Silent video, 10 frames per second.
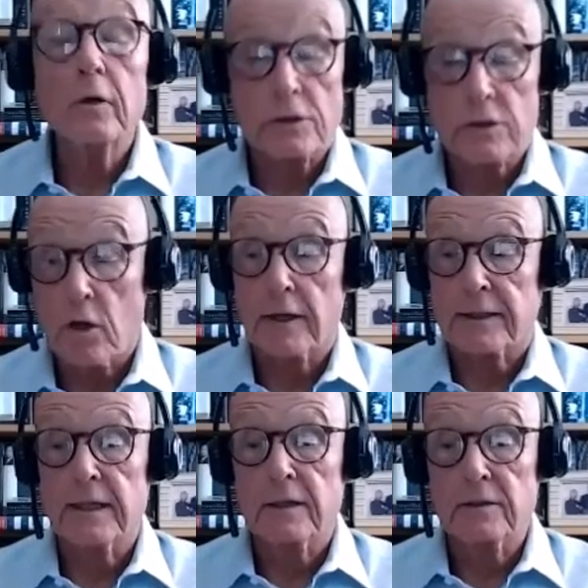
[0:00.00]
are
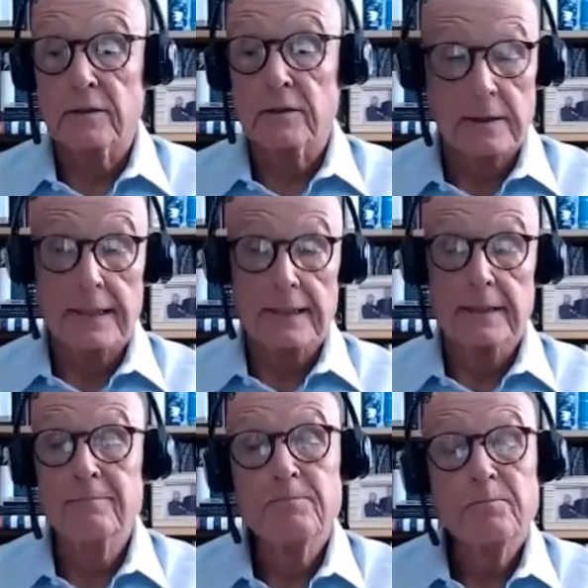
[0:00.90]
talking
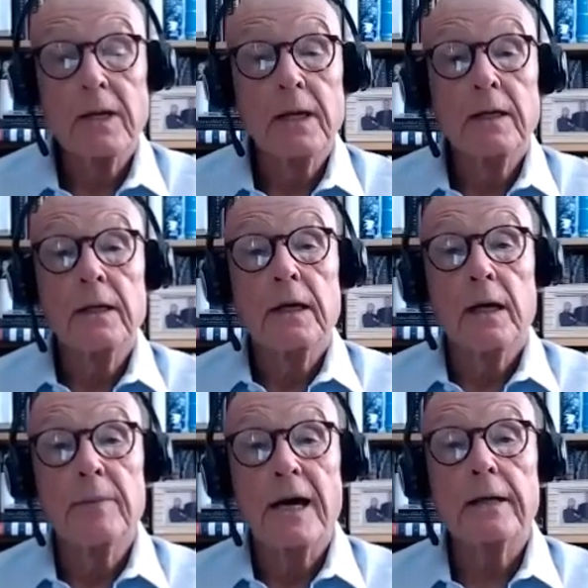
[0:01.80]
today
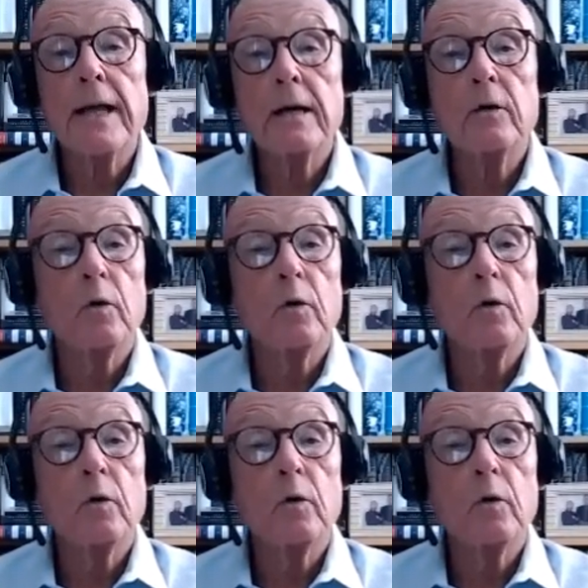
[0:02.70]
about how